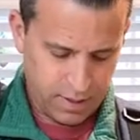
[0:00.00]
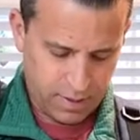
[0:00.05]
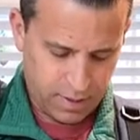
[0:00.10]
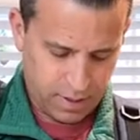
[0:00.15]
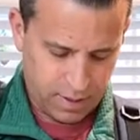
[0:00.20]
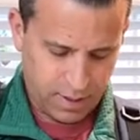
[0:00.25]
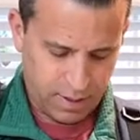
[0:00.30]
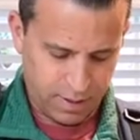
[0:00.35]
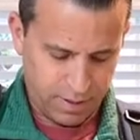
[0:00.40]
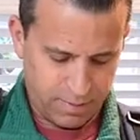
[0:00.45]

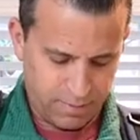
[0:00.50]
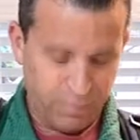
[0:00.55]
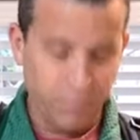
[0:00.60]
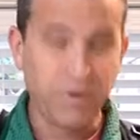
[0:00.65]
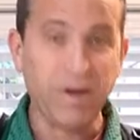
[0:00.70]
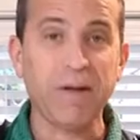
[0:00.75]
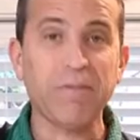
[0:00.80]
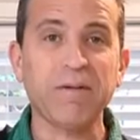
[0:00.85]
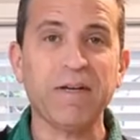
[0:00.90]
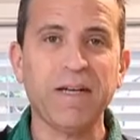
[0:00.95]
Uh,
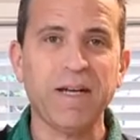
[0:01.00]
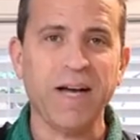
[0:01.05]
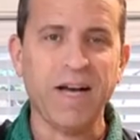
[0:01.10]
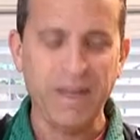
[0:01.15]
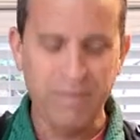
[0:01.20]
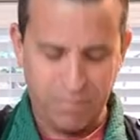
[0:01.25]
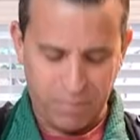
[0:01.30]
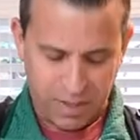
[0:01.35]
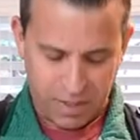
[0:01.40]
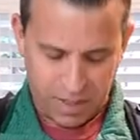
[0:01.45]
probably
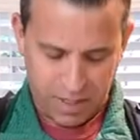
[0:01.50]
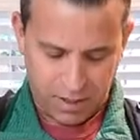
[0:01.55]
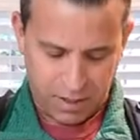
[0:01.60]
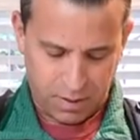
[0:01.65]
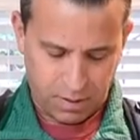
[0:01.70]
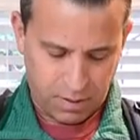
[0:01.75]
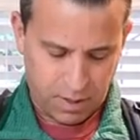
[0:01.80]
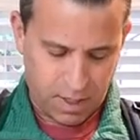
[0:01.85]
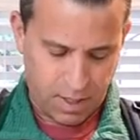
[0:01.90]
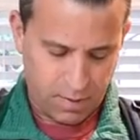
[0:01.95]
not, but that's
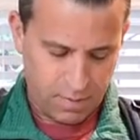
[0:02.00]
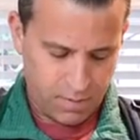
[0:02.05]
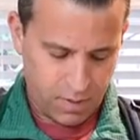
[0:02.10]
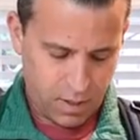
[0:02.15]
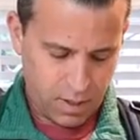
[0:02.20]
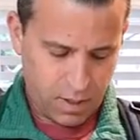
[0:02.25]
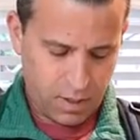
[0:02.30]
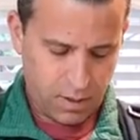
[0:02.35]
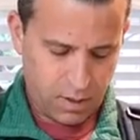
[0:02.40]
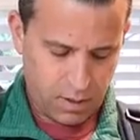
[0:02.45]
okay.
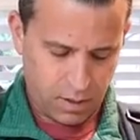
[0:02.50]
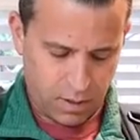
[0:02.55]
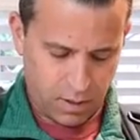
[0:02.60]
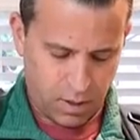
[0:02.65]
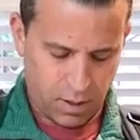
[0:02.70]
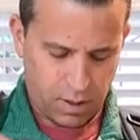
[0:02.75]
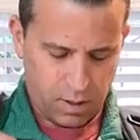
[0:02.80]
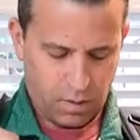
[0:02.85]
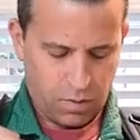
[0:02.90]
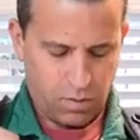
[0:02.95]

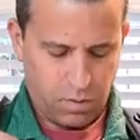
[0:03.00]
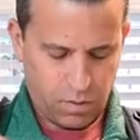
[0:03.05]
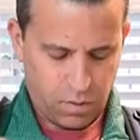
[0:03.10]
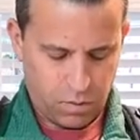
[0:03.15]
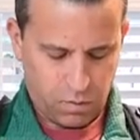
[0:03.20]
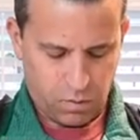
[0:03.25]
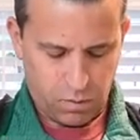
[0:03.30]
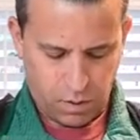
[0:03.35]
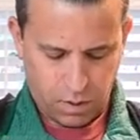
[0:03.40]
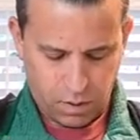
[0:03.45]
So
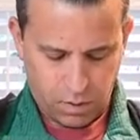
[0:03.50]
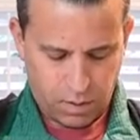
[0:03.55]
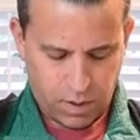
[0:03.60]
we'll go